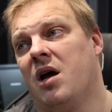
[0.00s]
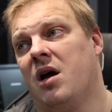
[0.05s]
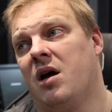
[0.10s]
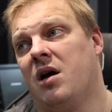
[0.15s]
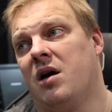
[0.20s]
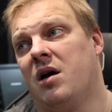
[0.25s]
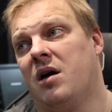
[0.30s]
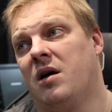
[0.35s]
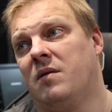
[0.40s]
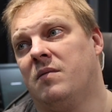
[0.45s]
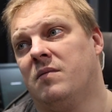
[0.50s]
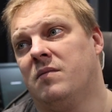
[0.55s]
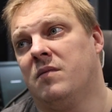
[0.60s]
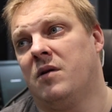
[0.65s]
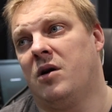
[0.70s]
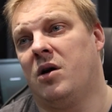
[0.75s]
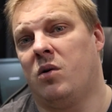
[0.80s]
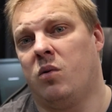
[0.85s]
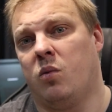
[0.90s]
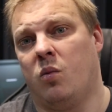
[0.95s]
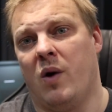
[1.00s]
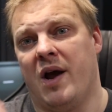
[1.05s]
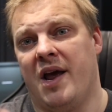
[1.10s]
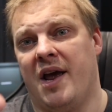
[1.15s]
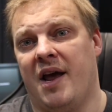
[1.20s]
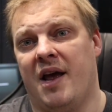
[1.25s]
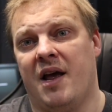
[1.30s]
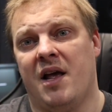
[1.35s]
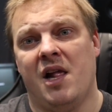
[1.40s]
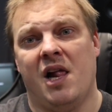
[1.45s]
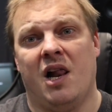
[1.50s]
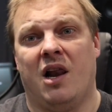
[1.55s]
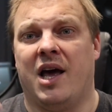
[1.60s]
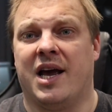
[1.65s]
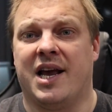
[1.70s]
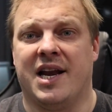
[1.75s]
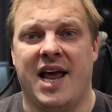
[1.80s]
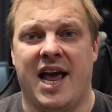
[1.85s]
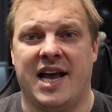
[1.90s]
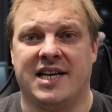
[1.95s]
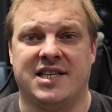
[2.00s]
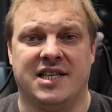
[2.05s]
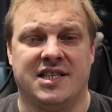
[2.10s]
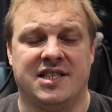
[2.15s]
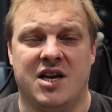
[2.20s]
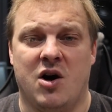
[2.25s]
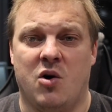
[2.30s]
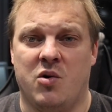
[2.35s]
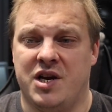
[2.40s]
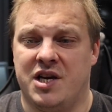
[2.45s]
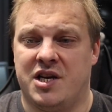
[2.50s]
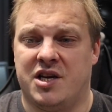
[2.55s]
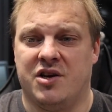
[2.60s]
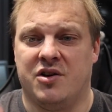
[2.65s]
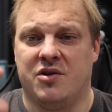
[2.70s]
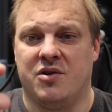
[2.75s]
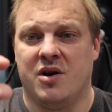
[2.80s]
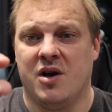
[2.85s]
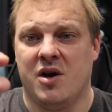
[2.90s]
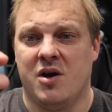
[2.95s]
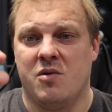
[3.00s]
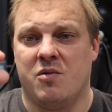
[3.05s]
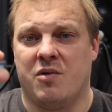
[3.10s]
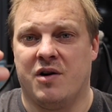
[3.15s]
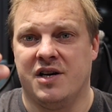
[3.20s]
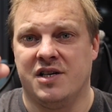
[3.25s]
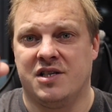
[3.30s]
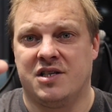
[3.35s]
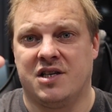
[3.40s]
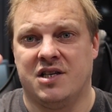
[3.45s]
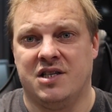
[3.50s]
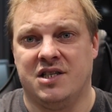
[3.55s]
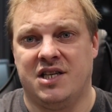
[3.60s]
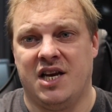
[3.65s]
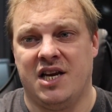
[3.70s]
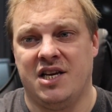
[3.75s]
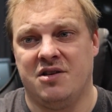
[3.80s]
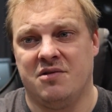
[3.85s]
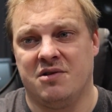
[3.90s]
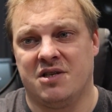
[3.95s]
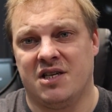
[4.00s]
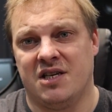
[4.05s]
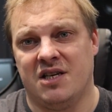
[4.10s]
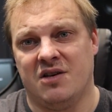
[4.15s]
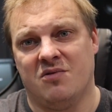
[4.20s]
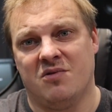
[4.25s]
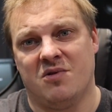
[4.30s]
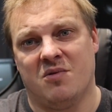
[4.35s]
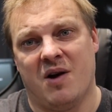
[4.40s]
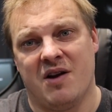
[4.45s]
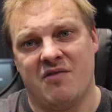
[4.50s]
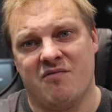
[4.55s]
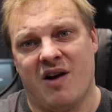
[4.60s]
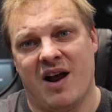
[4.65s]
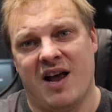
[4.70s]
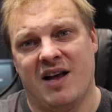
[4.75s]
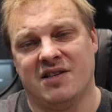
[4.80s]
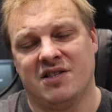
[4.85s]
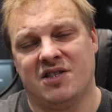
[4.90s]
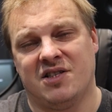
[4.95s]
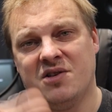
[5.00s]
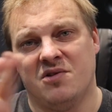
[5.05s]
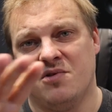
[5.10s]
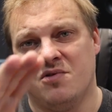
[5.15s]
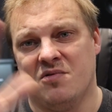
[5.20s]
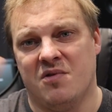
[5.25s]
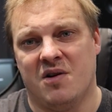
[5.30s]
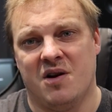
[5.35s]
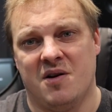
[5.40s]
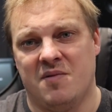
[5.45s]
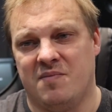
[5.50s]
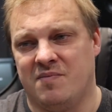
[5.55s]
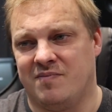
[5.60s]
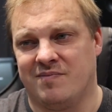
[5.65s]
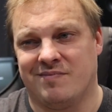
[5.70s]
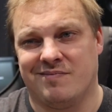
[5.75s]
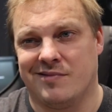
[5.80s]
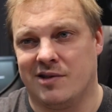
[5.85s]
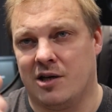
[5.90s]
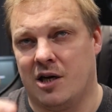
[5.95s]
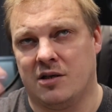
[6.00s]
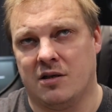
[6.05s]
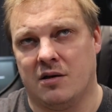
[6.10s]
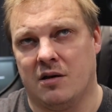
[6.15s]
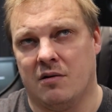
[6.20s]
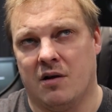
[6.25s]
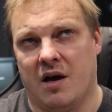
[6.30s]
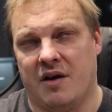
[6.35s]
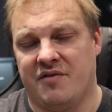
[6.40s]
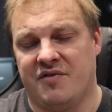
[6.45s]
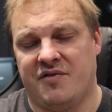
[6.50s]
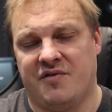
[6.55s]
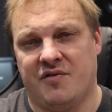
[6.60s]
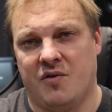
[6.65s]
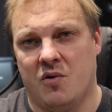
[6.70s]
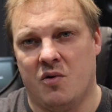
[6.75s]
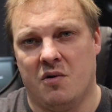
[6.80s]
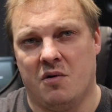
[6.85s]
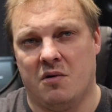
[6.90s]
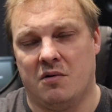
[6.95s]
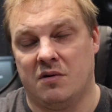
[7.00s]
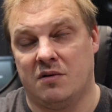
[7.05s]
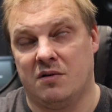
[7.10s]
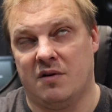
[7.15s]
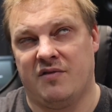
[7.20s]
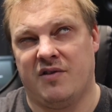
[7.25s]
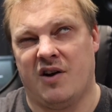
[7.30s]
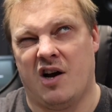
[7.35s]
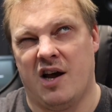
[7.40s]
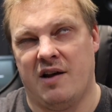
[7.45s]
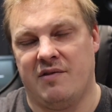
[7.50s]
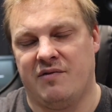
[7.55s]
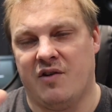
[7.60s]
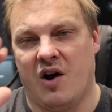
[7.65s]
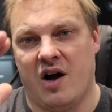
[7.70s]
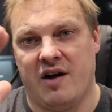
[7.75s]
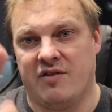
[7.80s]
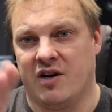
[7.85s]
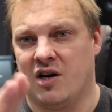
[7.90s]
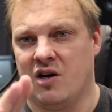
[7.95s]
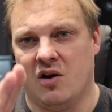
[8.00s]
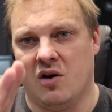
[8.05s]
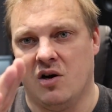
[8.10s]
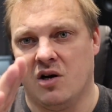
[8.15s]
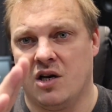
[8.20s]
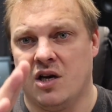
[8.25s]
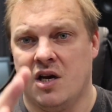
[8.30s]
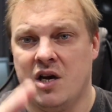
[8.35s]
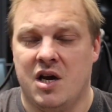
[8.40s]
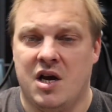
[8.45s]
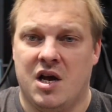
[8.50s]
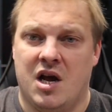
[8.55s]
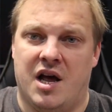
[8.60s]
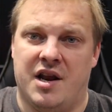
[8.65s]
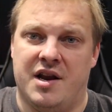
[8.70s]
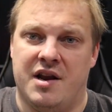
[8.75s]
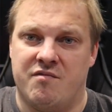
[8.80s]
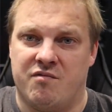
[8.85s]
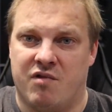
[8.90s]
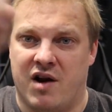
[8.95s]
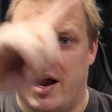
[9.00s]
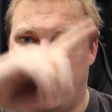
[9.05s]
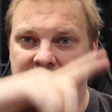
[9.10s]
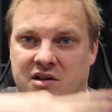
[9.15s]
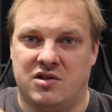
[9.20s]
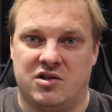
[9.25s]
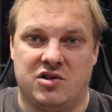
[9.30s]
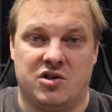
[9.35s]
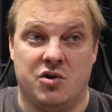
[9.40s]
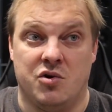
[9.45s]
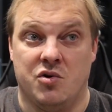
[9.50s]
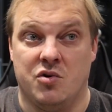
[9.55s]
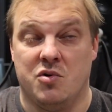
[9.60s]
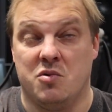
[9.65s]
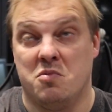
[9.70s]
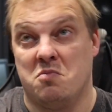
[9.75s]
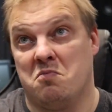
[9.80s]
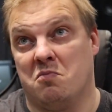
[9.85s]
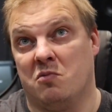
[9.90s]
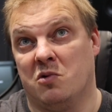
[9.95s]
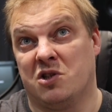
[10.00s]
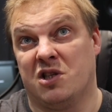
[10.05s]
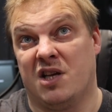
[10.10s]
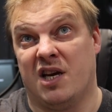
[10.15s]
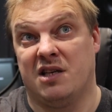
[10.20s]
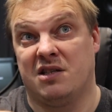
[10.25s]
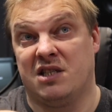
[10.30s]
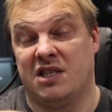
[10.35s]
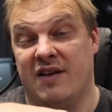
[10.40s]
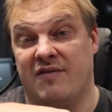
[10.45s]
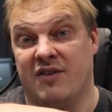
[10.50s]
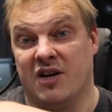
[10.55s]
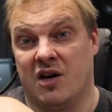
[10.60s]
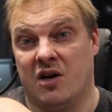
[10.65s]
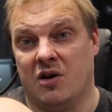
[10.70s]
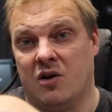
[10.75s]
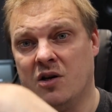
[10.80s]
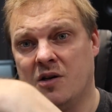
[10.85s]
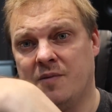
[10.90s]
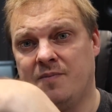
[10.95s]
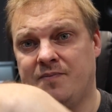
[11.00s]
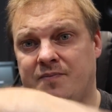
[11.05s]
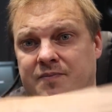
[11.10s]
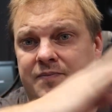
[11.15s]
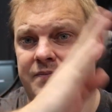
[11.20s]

where, like an SSL EQ, where it's continuously all the way round to, I don't know, like 4 or 5 o'clock, and then round to, what's that, 7 o'clock.